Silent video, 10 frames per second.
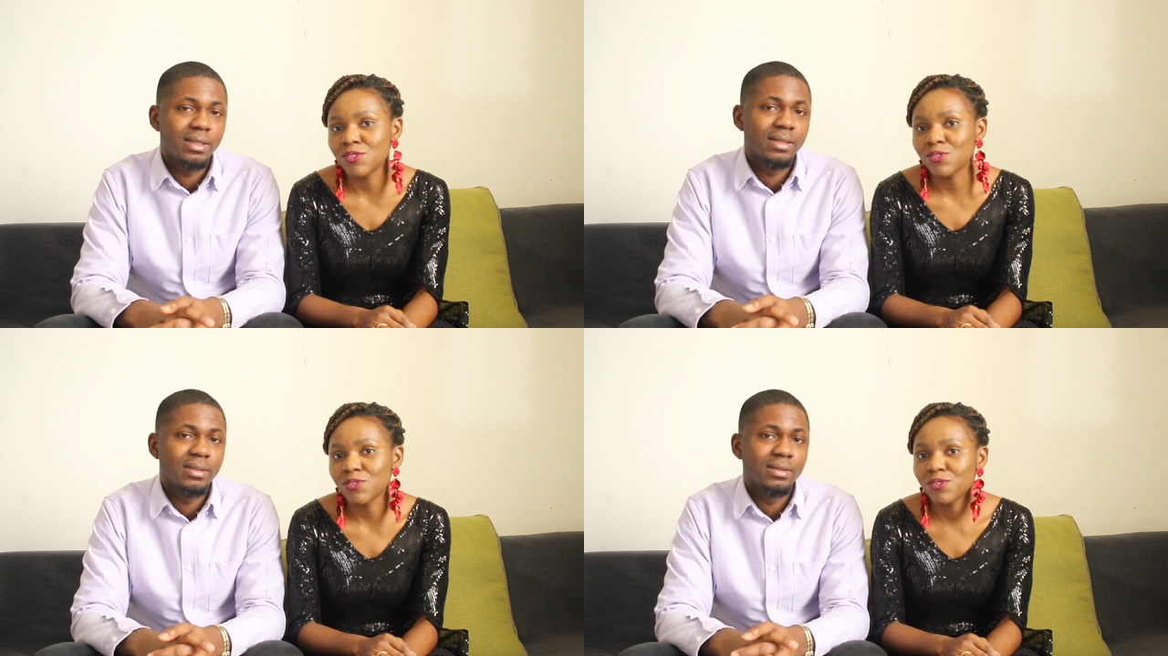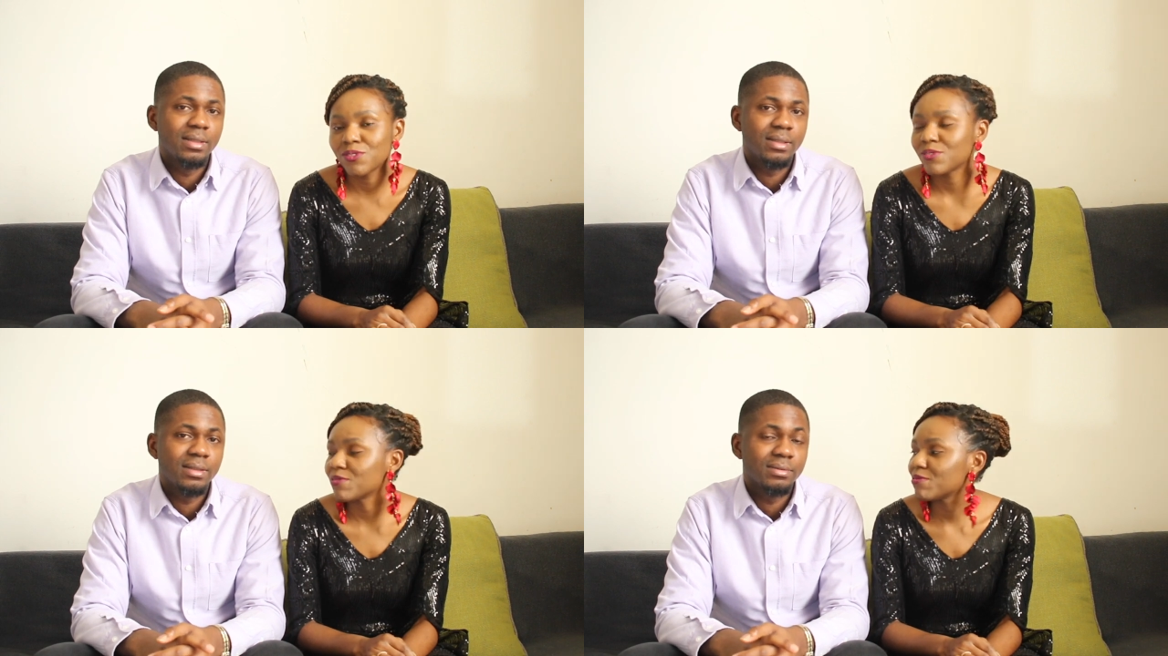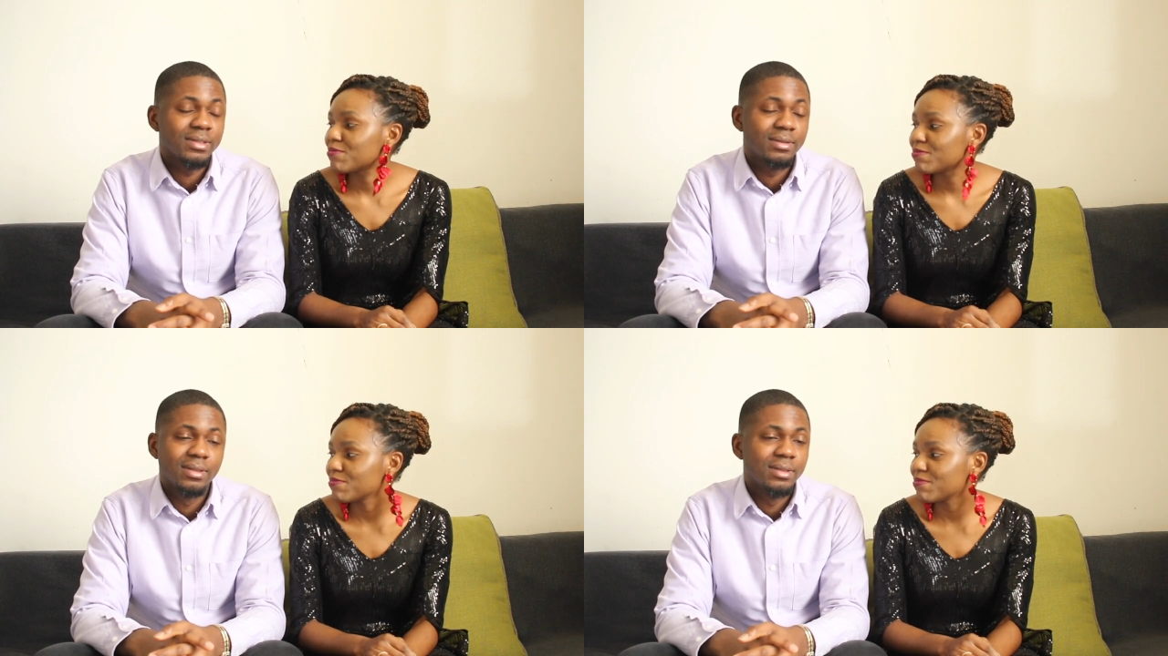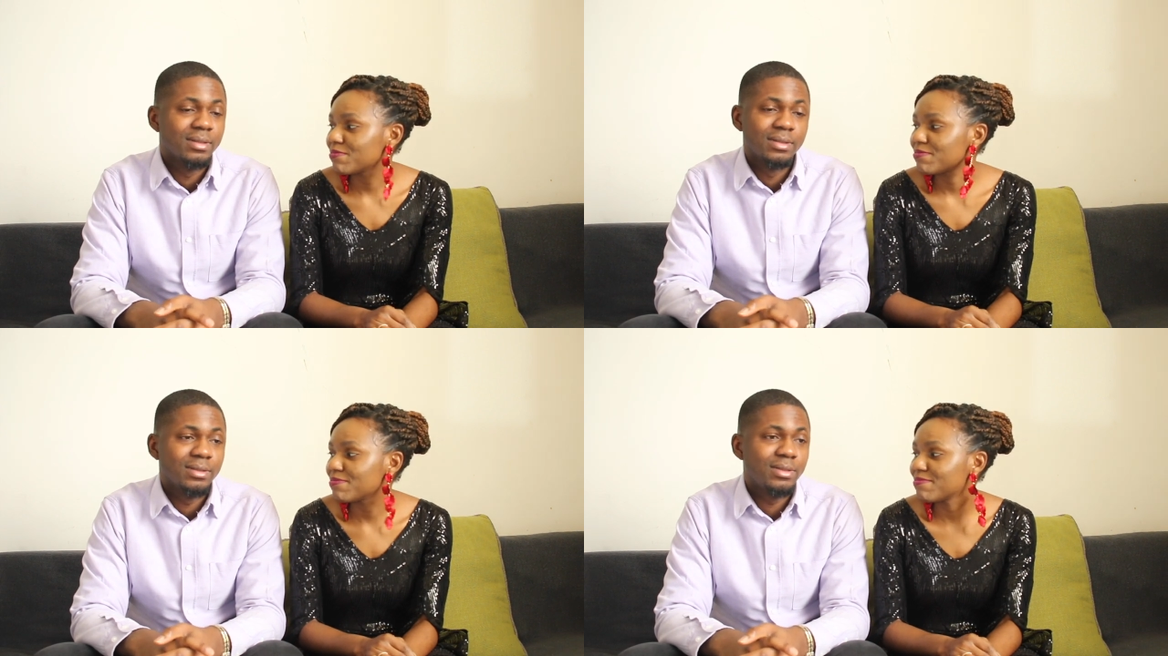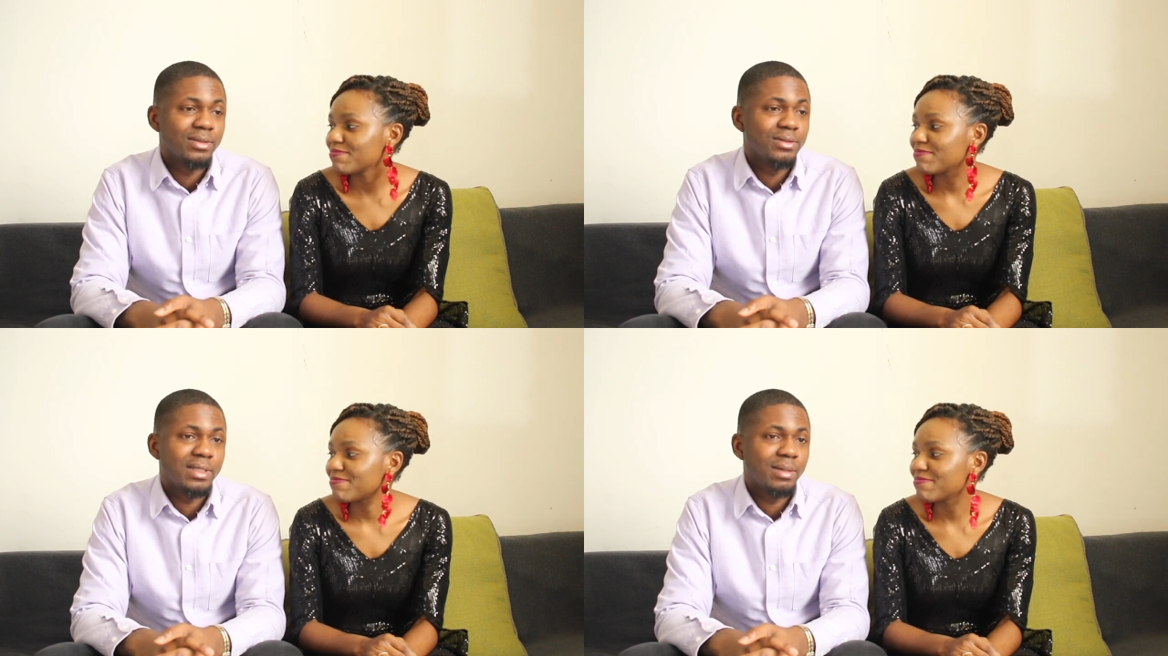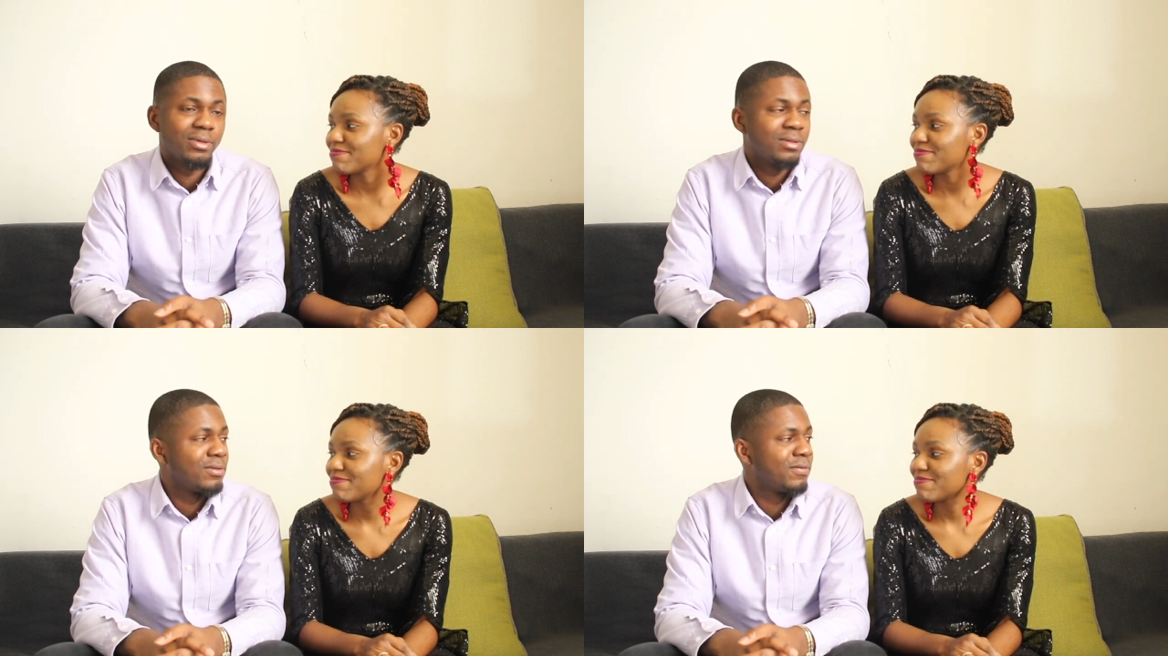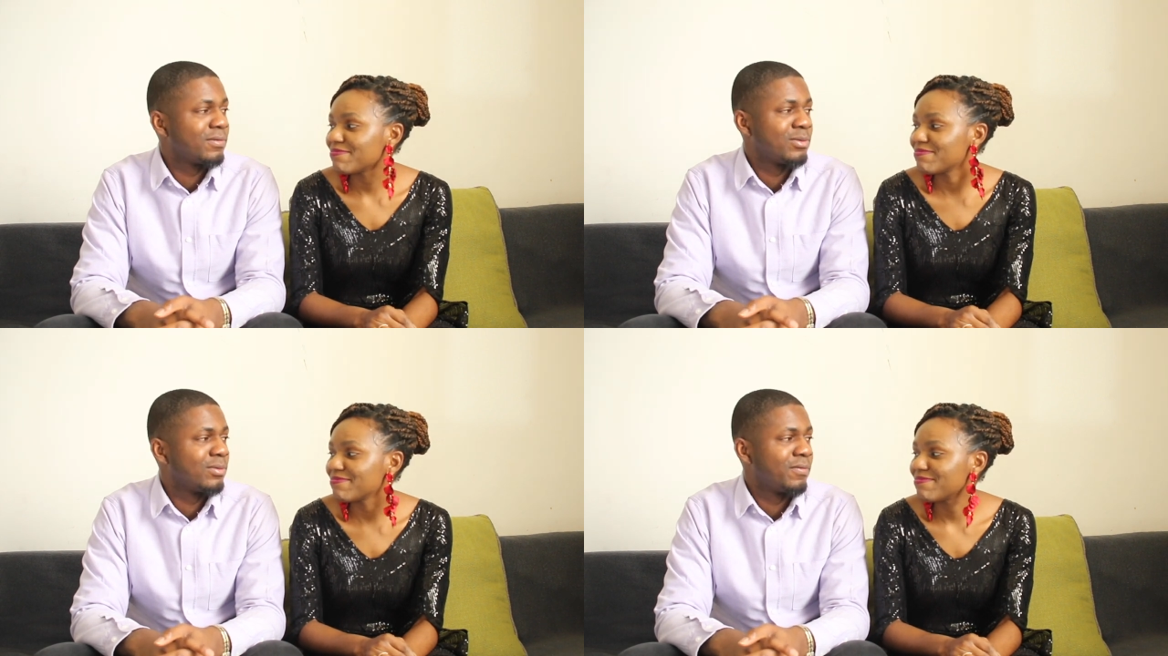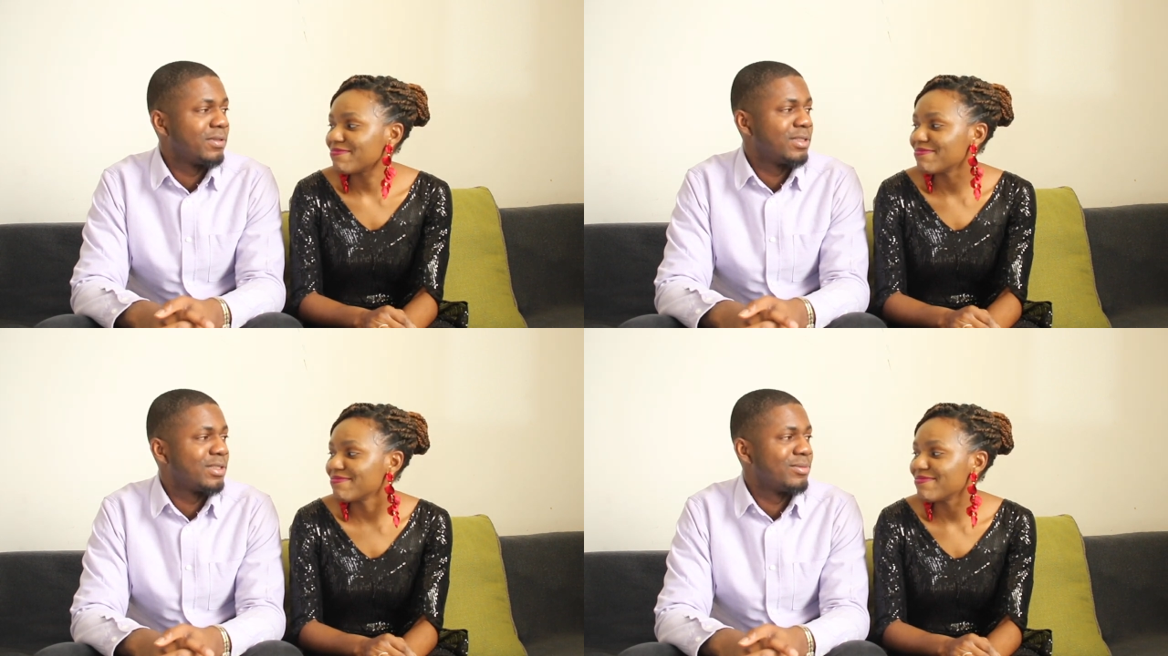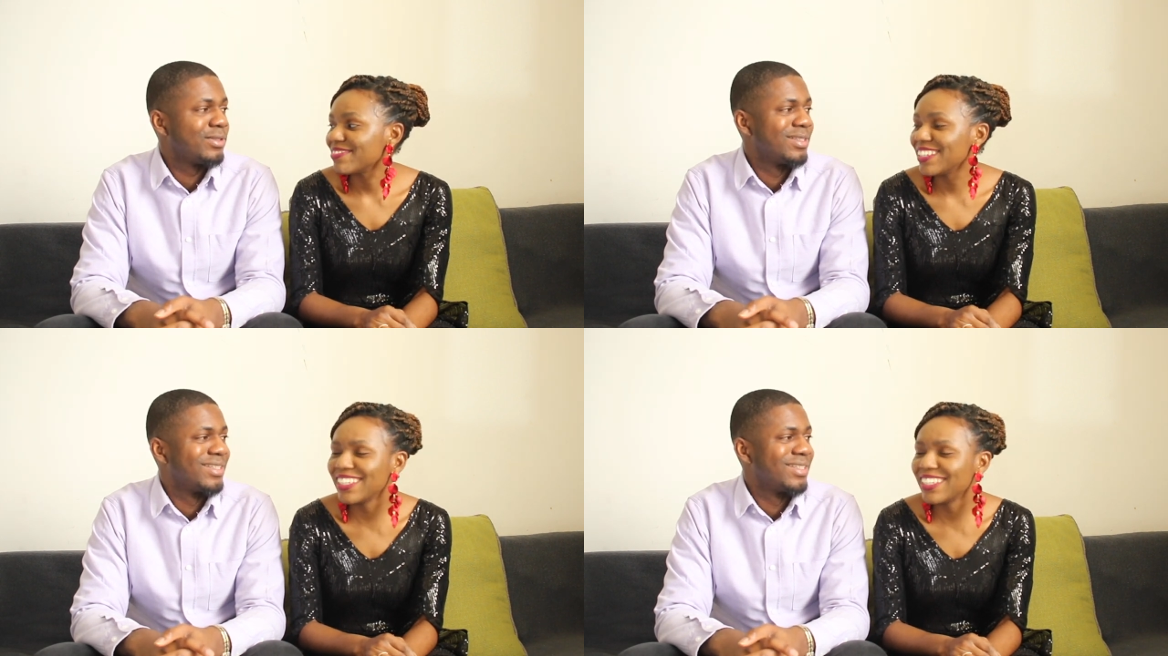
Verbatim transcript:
Speaker 1: you know. Yeah, it just is a point to, to finish me.